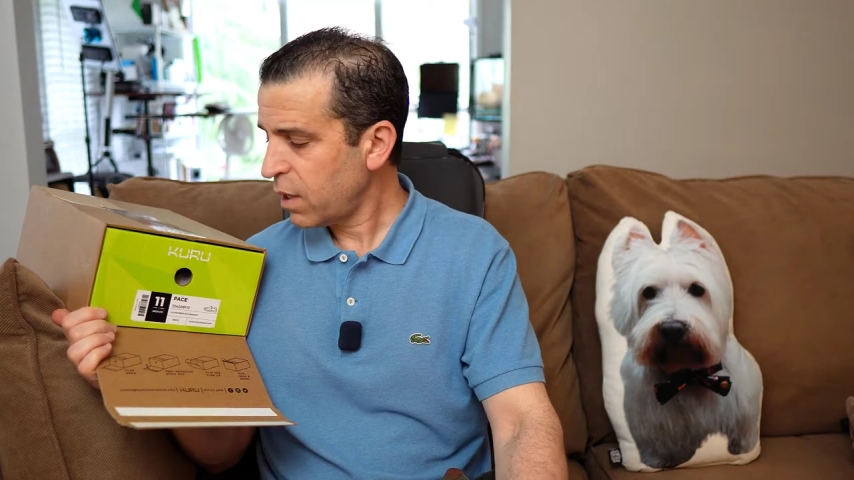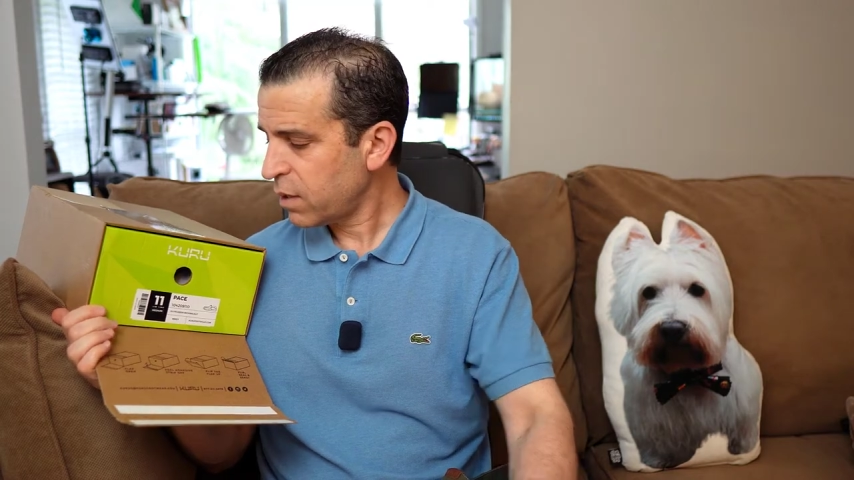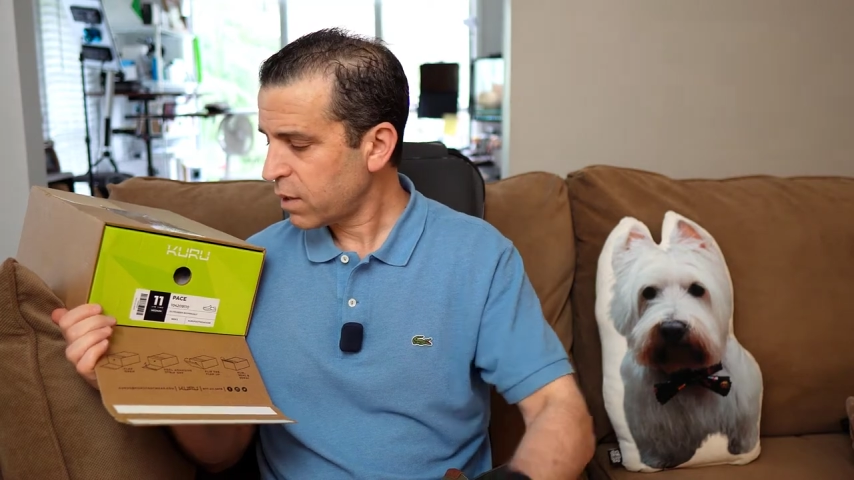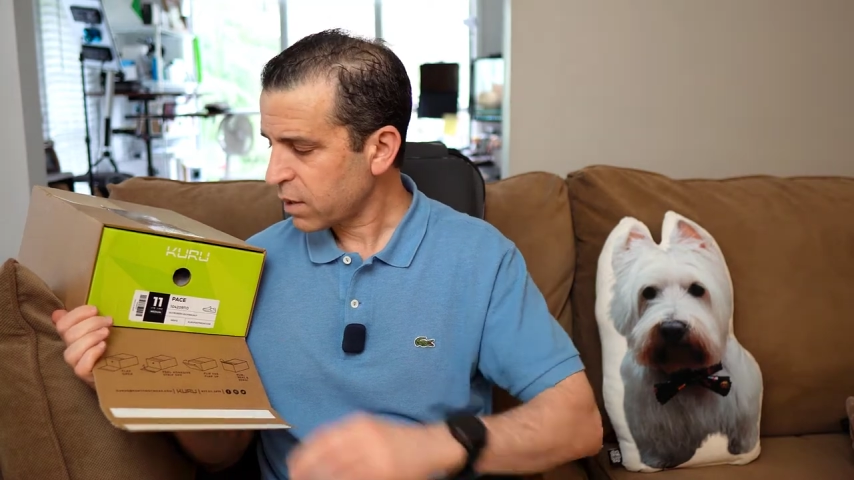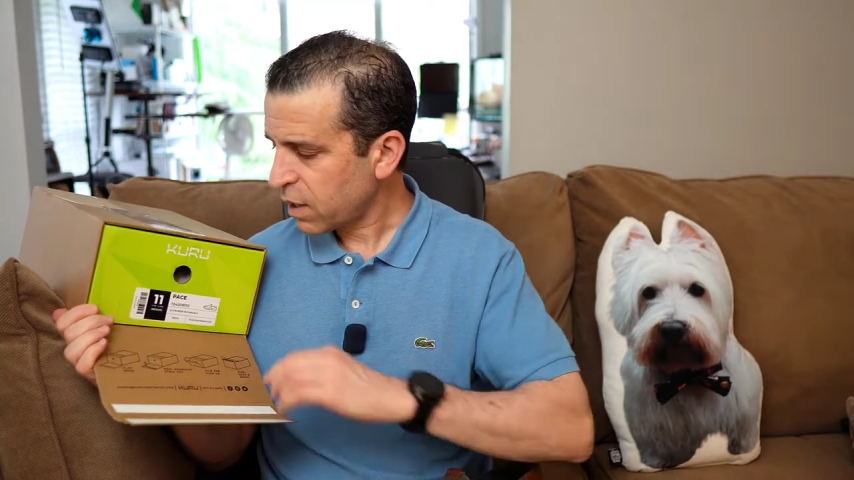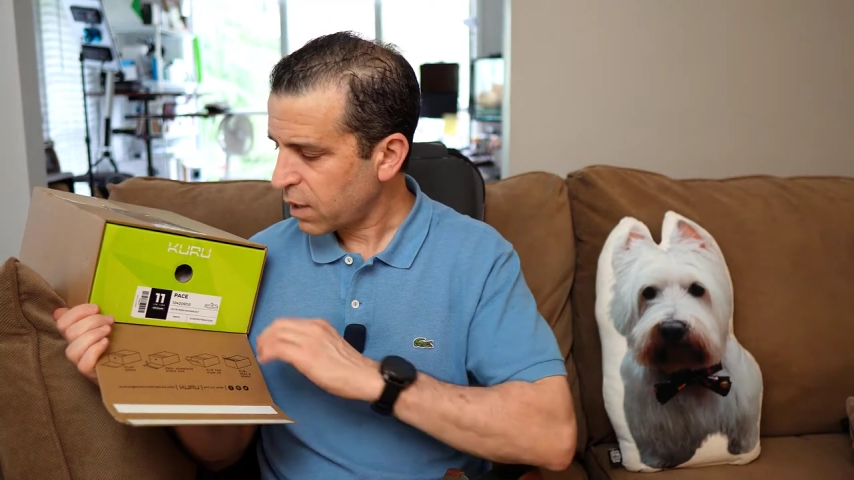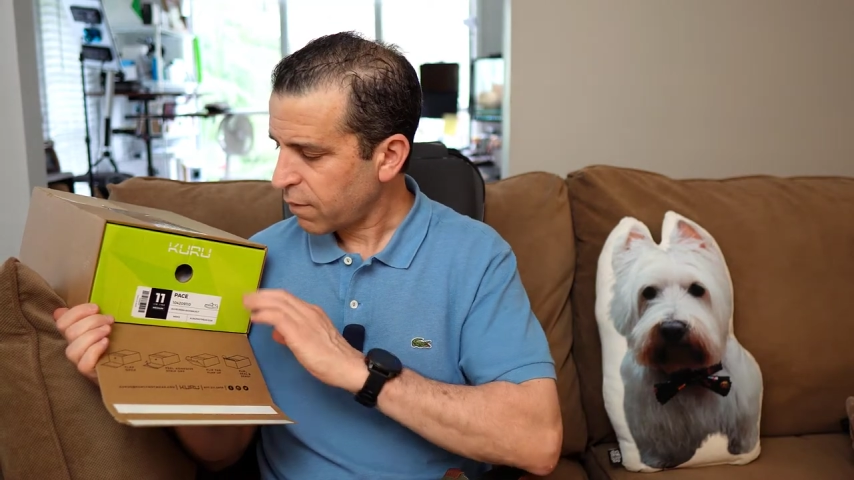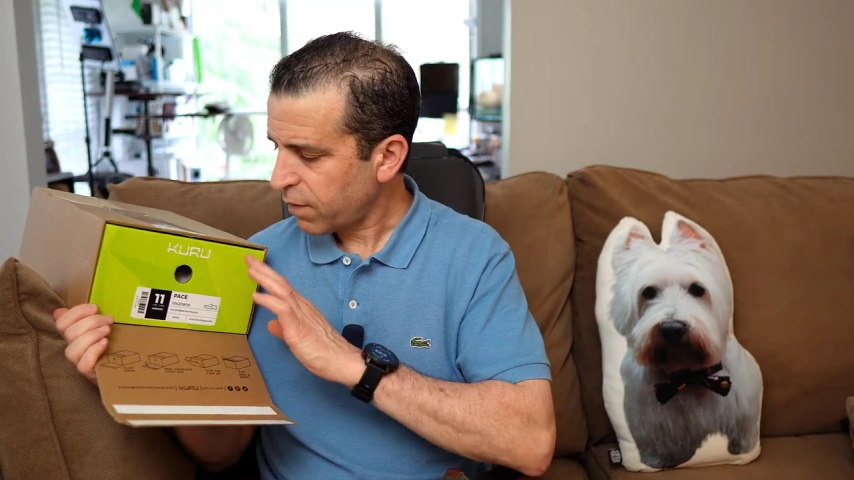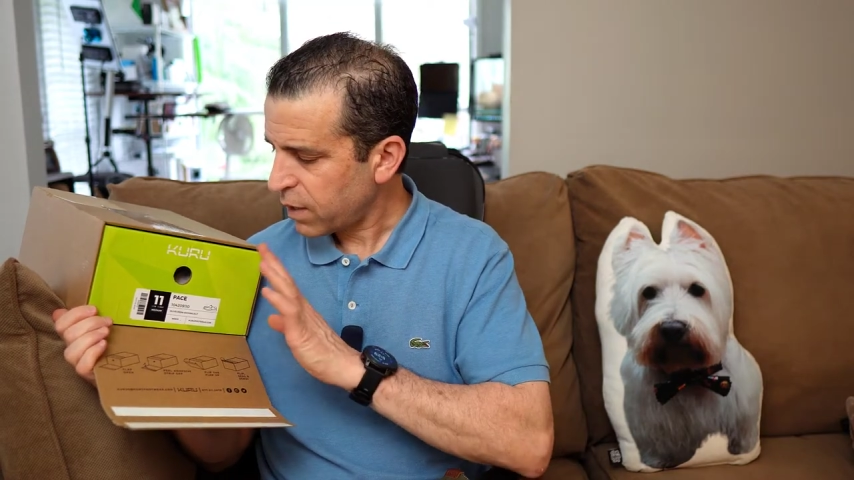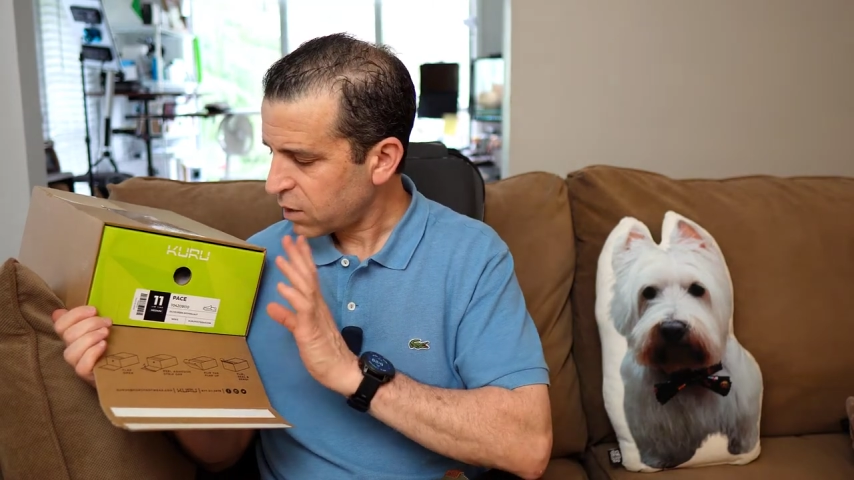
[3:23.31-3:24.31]
So you could take
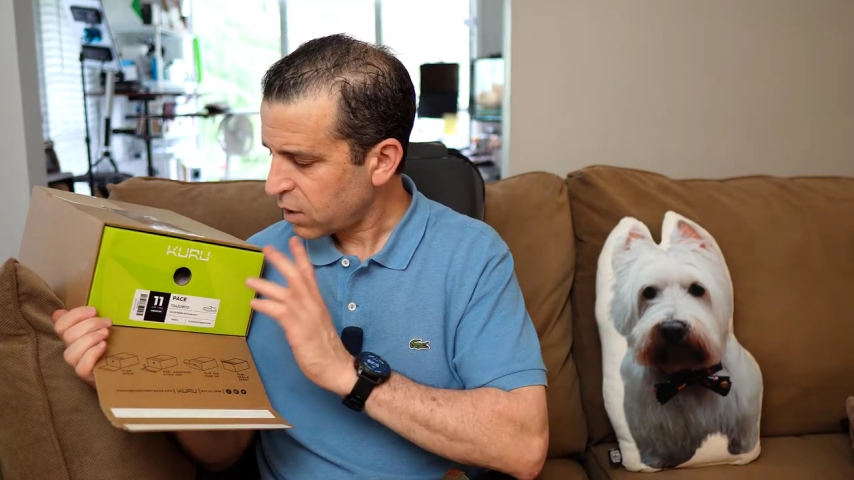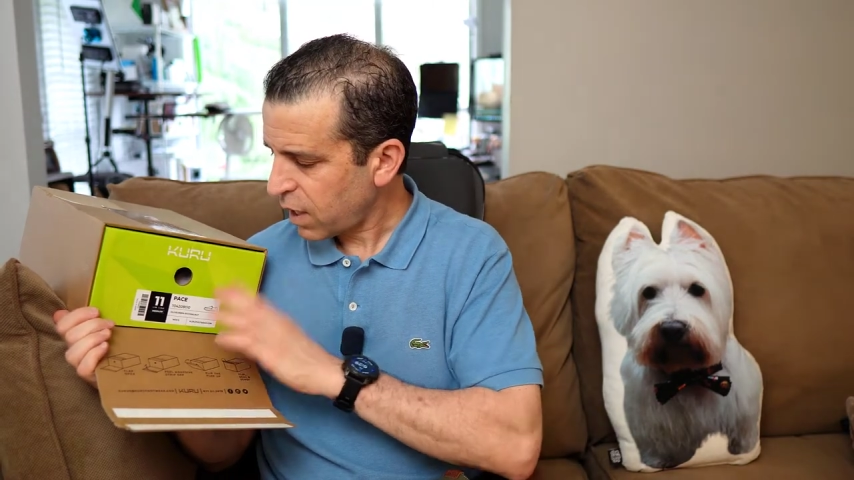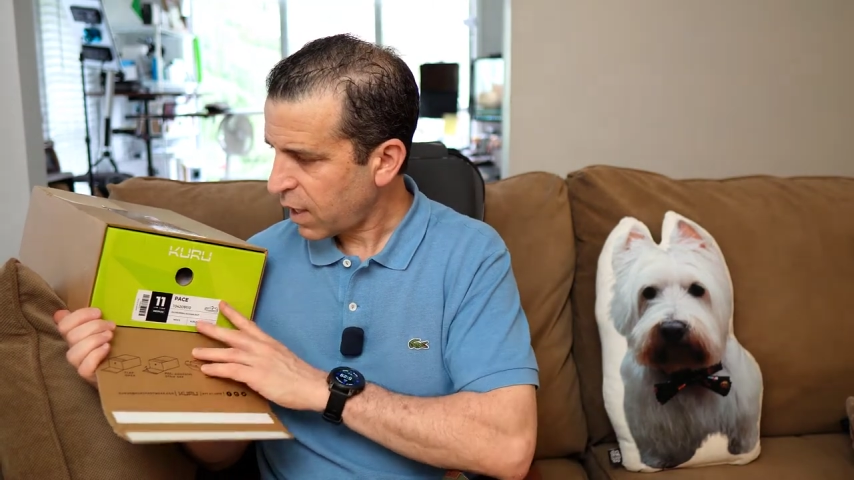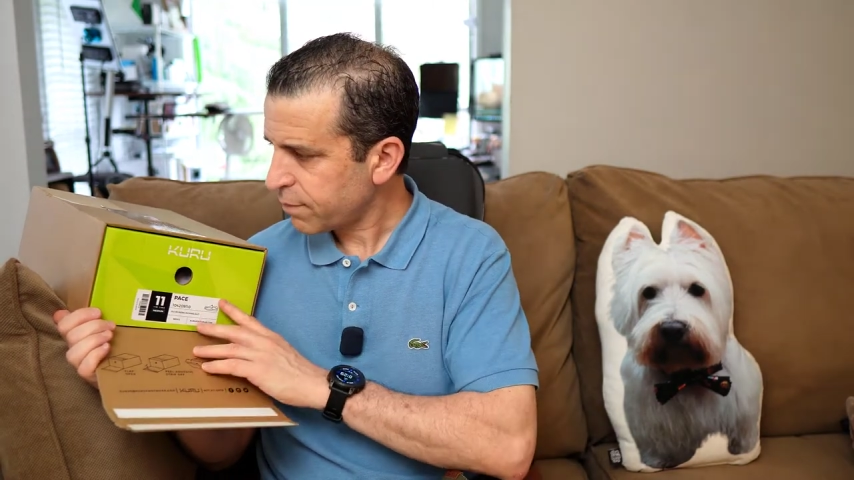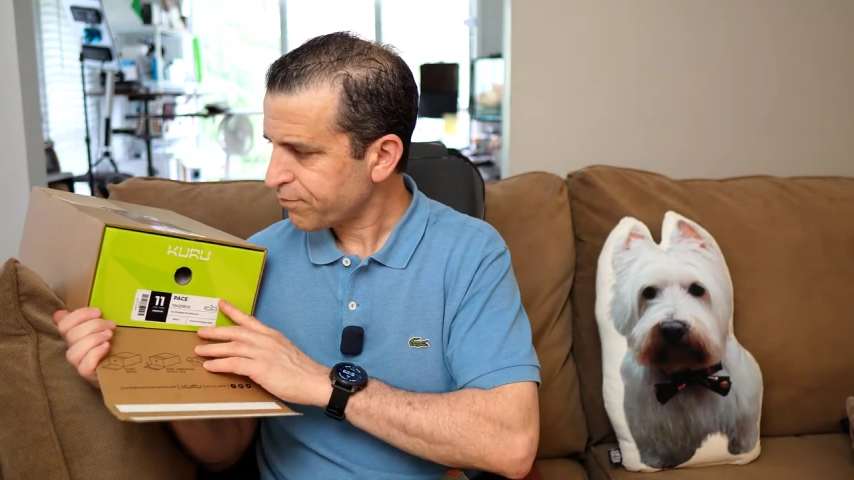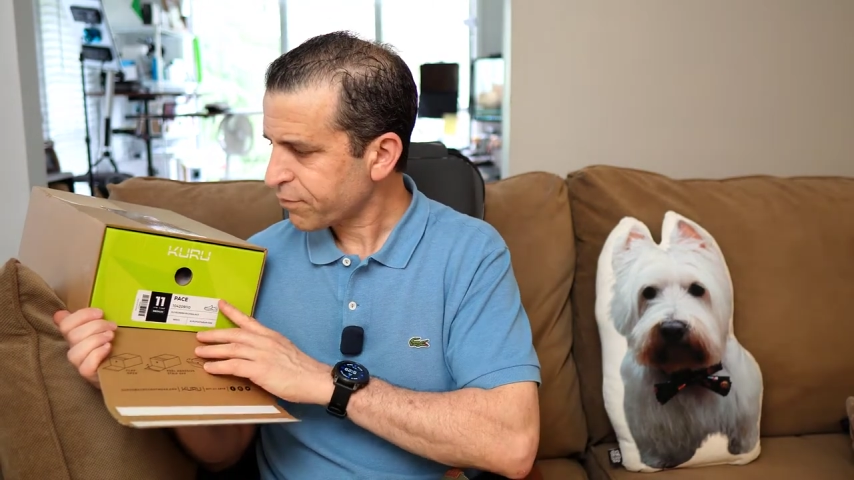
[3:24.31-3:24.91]
advantage of that.